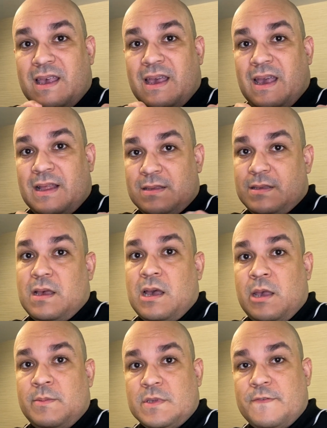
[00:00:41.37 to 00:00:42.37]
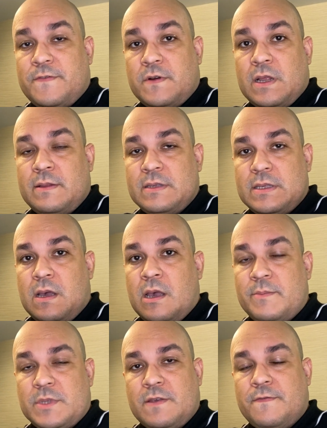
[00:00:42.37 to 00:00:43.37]
fruit
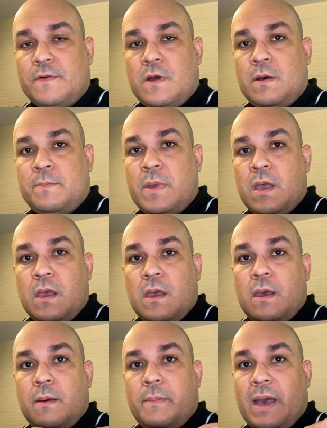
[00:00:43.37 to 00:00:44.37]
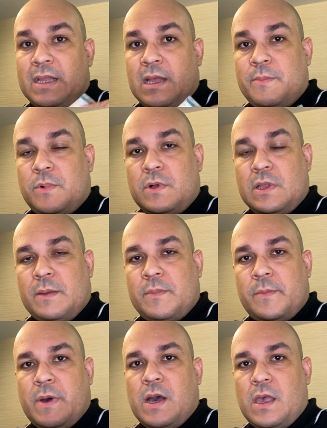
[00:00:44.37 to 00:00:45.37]
enzymes from pineapple and
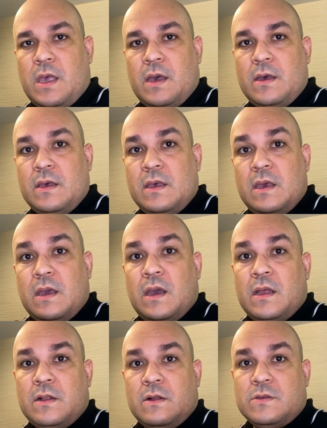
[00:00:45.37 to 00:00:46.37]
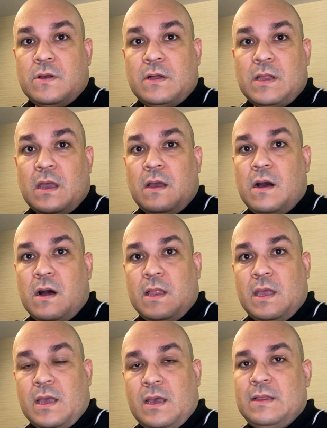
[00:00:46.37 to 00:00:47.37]
papaya, and also
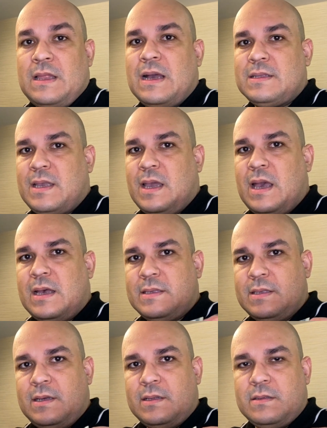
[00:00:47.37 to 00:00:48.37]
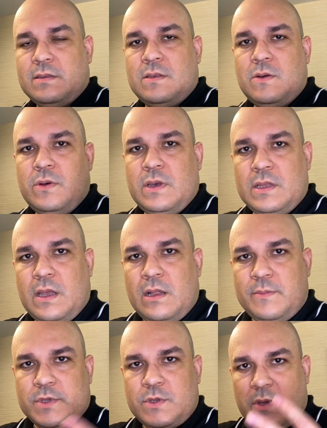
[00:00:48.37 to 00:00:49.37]
glycolic and lactic acid. So it
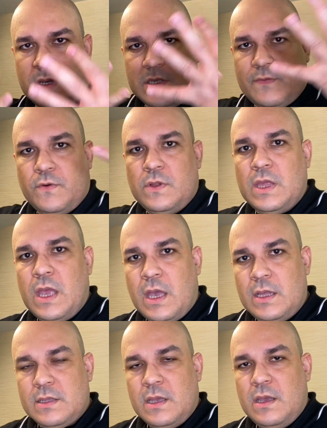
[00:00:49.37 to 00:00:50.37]
helps to exfoliate,